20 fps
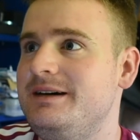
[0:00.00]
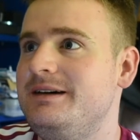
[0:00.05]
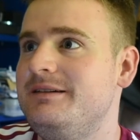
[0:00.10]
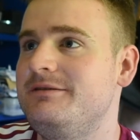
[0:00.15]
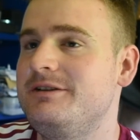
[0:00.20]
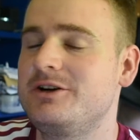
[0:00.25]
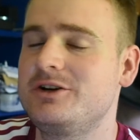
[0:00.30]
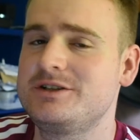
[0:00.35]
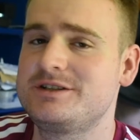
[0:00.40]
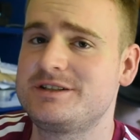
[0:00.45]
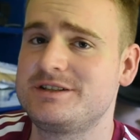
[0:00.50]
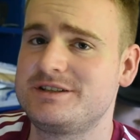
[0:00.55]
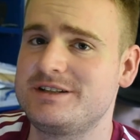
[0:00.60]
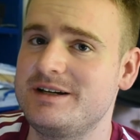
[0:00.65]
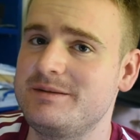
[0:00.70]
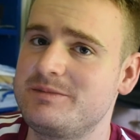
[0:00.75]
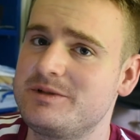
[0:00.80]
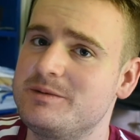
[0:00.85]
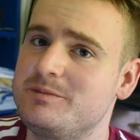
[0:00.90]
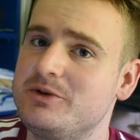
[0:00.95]
very
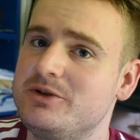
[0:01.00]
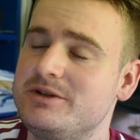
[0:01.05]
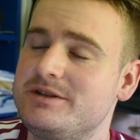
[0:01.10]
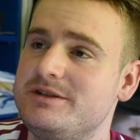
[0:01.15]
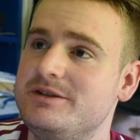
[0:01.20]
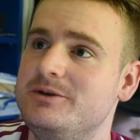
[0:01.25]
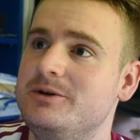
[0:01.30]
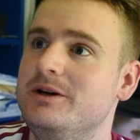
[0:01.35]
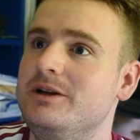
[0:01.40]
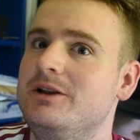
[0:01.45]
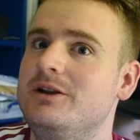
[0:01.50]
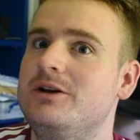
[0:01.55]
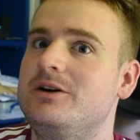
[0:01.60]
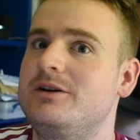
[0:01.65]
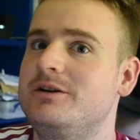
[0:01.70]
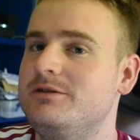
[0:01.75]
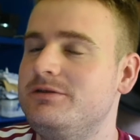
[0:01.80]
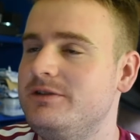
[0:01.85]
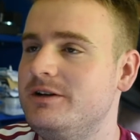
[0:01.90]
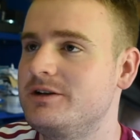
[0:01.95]
susceptible to a lot
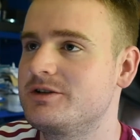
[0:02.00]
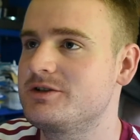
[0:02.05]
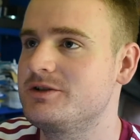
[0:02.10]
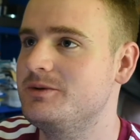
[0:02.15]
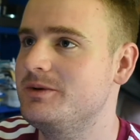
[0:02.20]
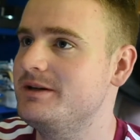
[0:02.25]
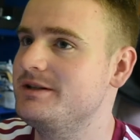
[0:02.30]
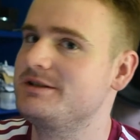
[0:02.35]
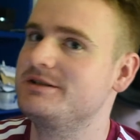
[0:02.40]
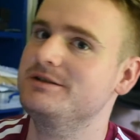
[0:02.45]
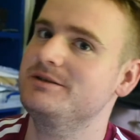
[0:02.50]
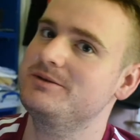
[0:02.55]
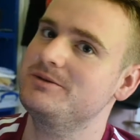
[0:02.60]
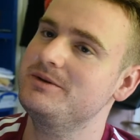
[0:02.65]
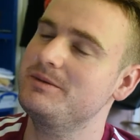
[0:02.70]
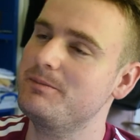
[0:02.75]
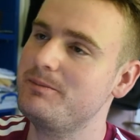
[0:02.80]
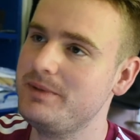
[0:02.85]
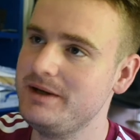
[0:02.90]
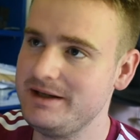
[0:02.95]
of fluctuations
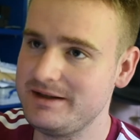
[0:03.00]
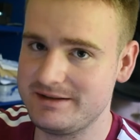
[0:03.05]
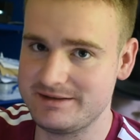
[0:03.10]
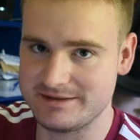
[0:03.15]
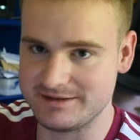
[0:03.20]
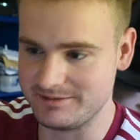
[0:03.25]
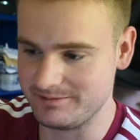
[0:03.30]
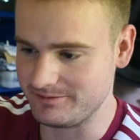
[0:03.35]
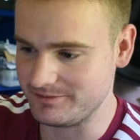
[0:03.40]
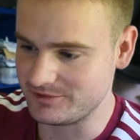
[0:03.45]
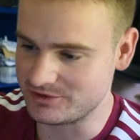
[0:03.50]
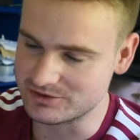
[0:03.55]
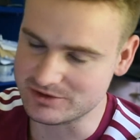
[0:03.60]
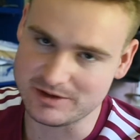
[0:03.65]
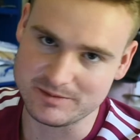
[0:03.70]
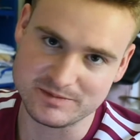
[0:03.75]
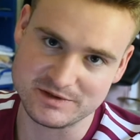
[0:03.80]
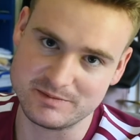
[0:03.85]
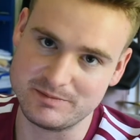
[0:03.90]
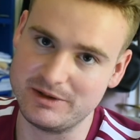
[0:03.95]
with peaks and
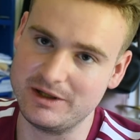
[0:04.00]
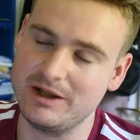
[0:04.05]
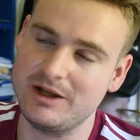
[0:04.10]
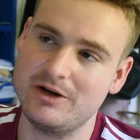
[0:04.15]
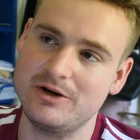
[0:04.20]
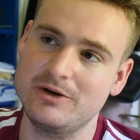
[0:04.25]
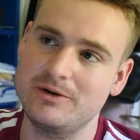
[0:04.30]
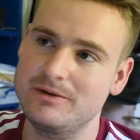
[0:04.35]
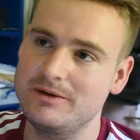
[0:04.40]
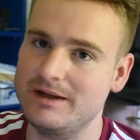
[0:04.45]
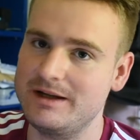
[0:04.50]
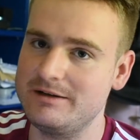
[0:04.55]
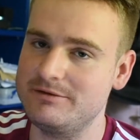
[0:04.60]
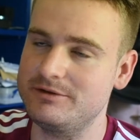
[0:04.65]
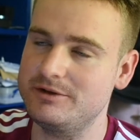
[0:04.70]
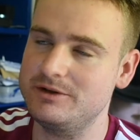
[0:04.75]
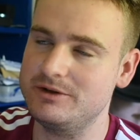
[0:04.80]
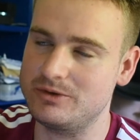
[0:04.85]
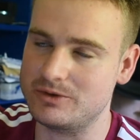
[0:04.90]
drops below level,